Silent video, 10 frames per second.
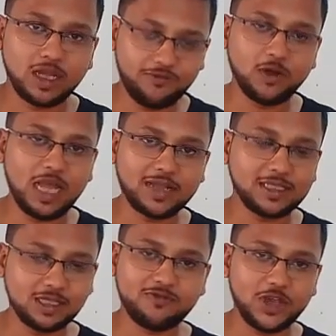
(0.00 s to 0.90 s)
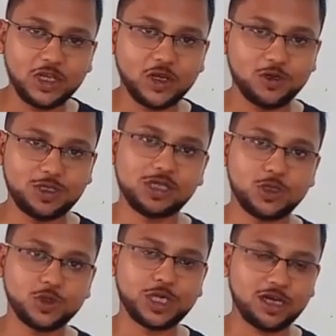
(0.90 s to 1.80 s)
if you like this video, just
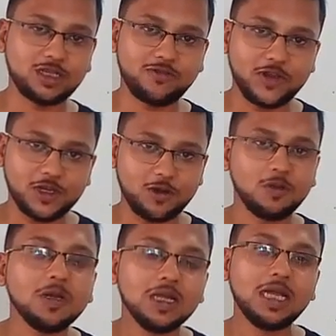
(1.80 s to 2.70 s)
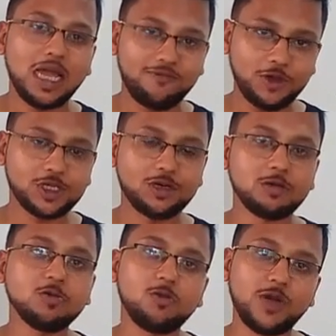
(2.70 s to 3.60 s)
do share this video, and
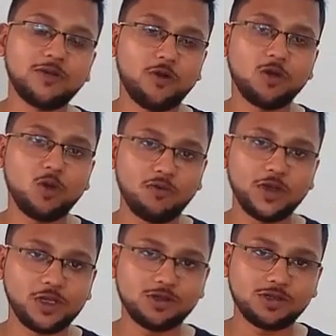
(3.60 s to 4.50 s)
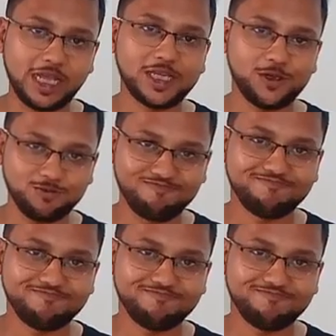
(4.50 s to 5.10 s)
future will bring for you more videos. Thank you.